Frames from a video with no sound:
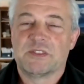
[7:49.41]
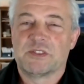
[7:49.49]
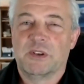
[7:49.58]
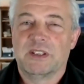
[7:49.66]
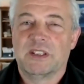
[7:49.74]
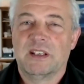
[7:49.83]

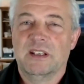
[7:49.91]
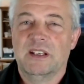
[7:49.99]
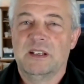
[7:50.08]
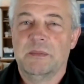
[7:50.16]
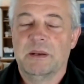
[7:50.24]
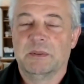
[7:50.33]
So I think you need
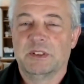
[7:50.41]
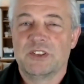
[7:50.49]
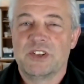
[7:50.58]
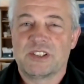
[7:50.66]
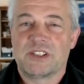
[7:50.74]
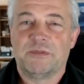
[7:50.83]
to be able to
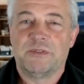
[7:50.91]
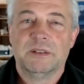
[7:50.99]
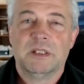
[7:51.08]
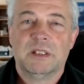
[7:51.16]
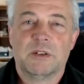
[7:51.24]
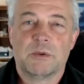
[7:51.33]
justify
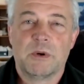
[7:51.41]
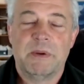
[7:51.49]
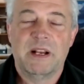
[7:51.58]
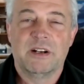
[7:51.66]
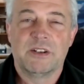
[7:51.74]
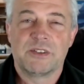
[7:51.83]
the
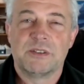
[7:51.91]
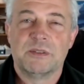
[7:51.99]
repairs.